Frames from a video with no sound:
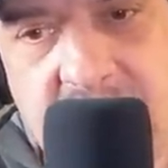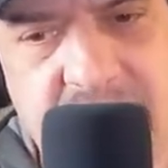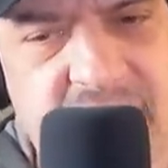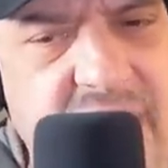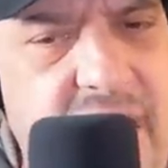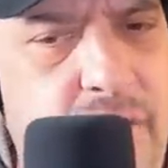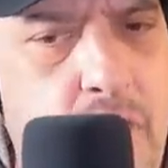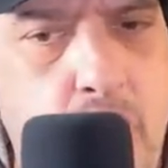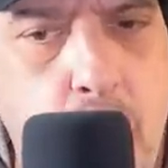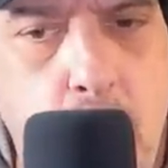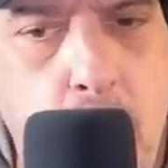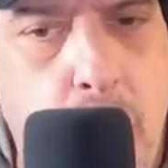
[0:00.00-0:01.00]
if he
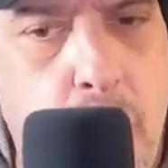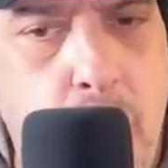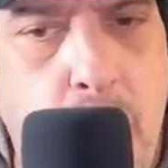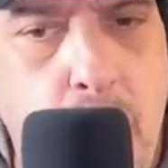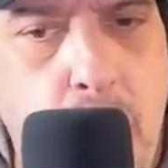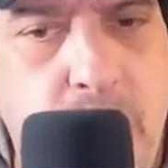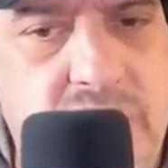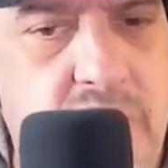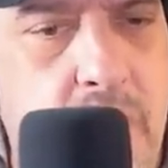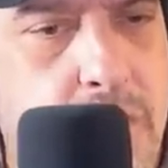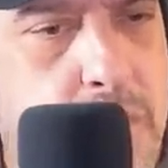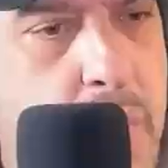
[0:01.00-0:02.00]
ever was
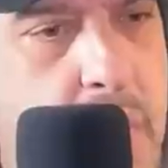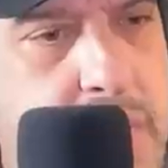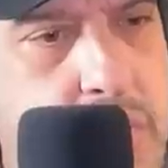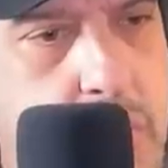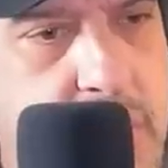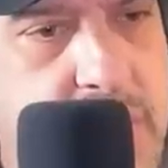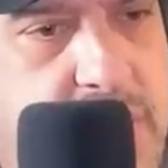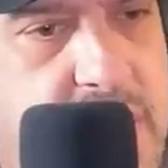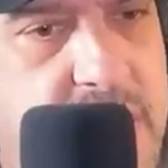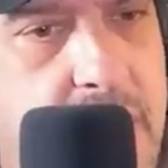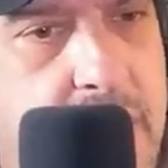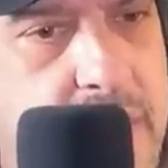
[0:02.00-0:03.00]
an underboss or a
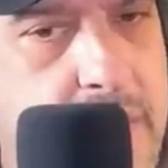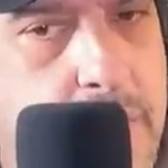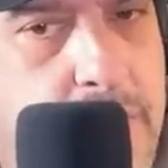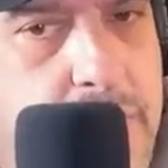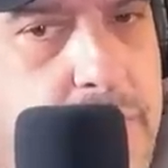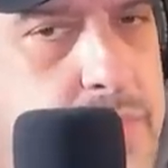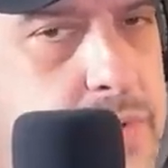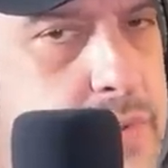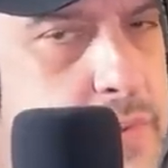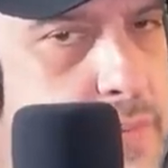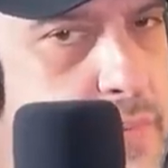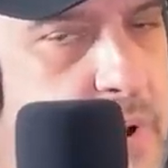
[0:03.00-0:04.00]
consigliere, it was
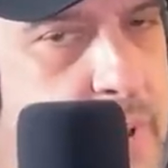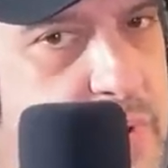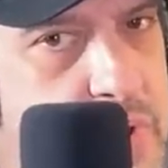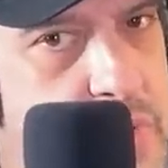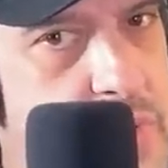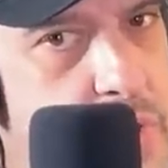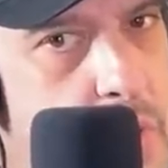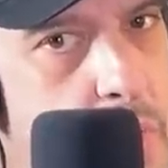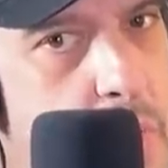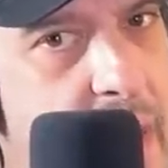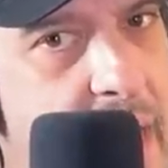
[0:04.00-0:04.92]
probably just you know